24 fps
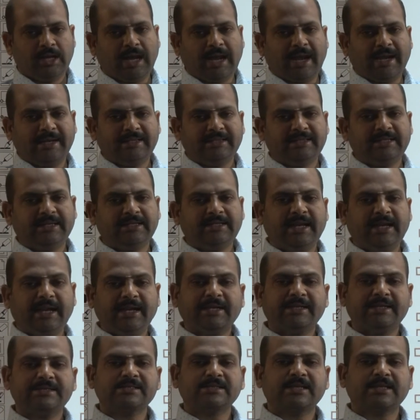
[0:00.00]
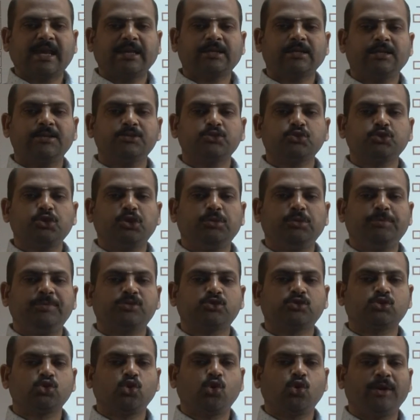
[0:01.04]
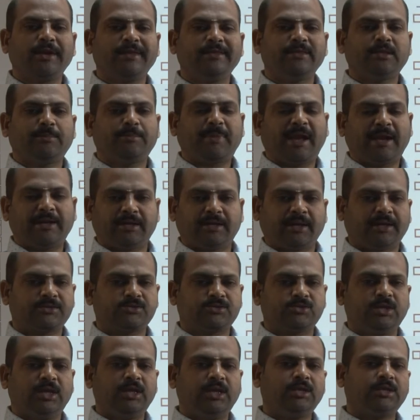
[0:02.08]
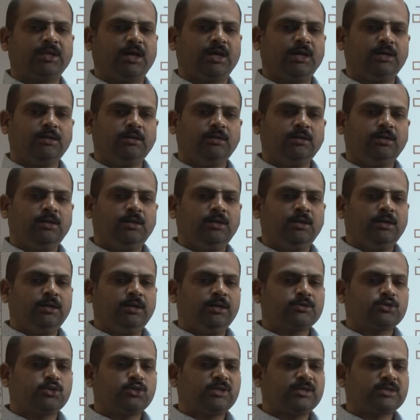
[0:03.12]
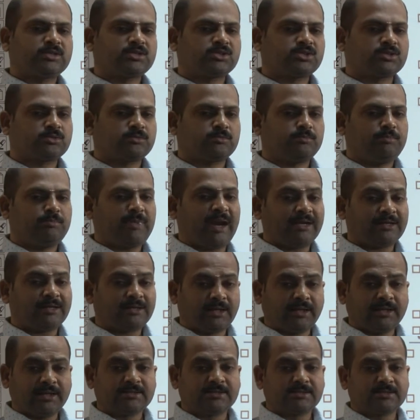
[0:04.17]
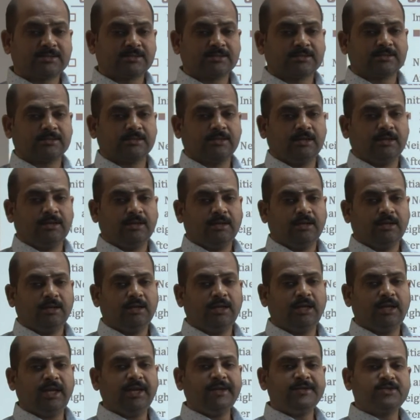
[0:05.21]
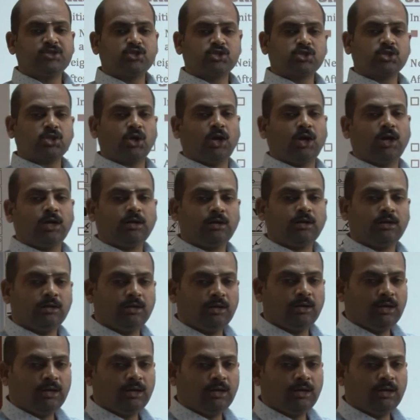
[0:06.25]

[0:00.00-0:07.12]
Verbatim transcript: and the data scatter is going to be stored in the matrix data. So, the matrix in star